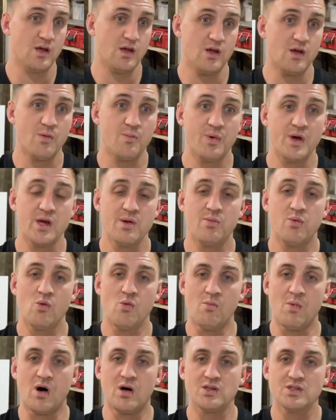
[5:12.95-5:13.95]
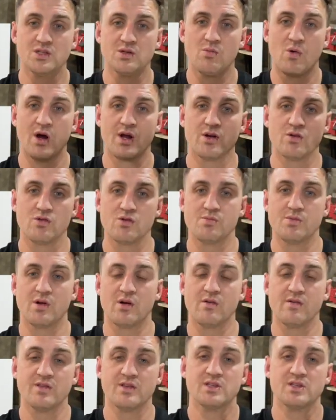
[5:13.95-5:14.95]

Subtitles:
you know, people, mastermind group that are in the